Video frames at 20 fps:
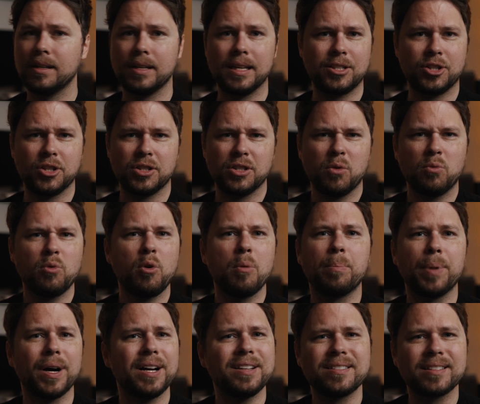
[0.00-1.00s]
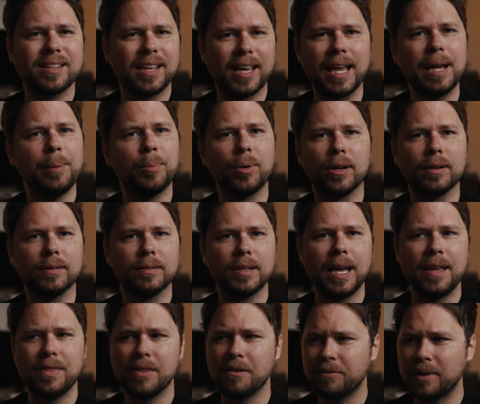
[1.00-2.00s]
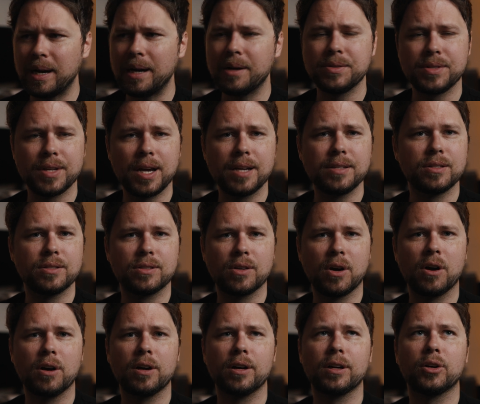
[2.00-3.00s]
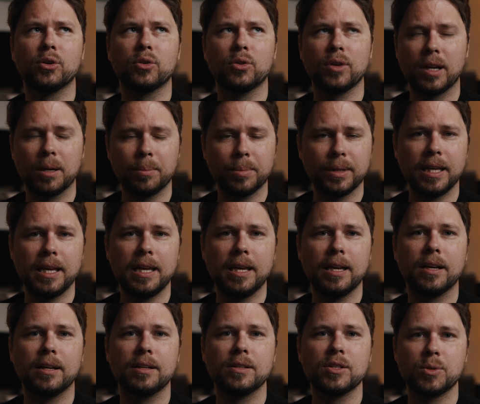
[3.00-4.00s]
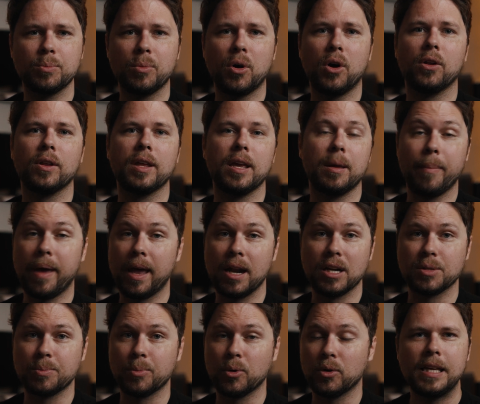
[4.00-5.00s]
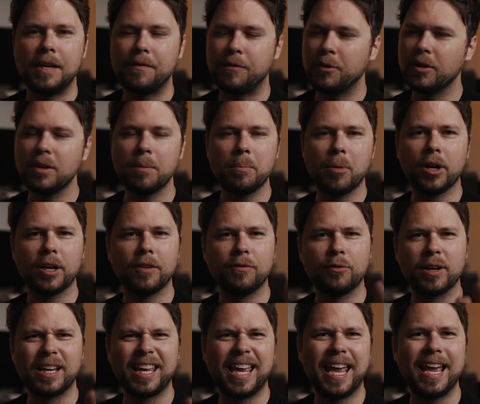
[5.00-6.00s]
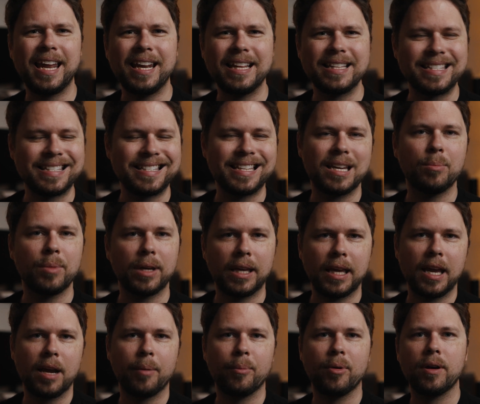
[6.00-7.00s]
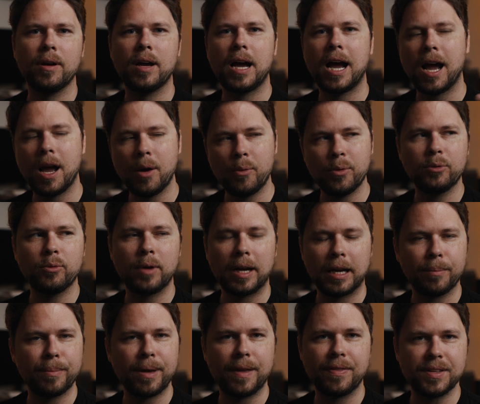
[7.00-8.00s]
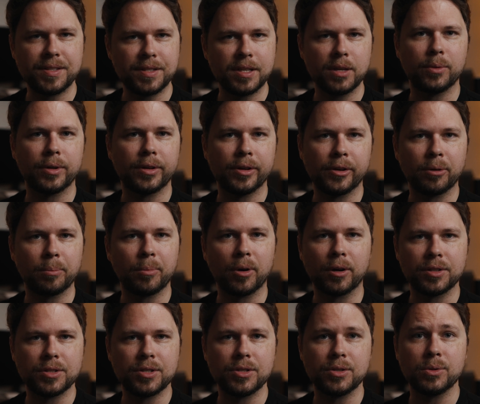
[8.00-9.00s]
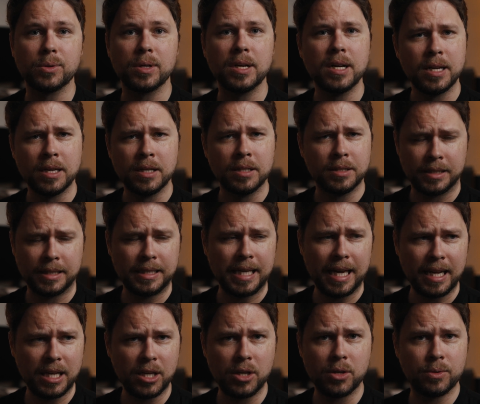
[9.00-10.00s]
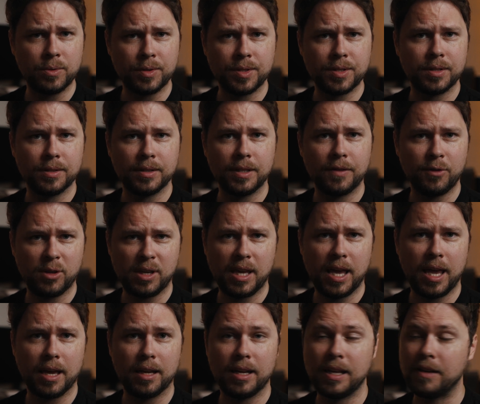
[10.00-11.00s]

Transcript: It's just a robust camera, and the file sizes are incredibly small and manageable. If you're in the market for a Canon cinema camera, I would recommend the C100 Mark II. Get it used if you can.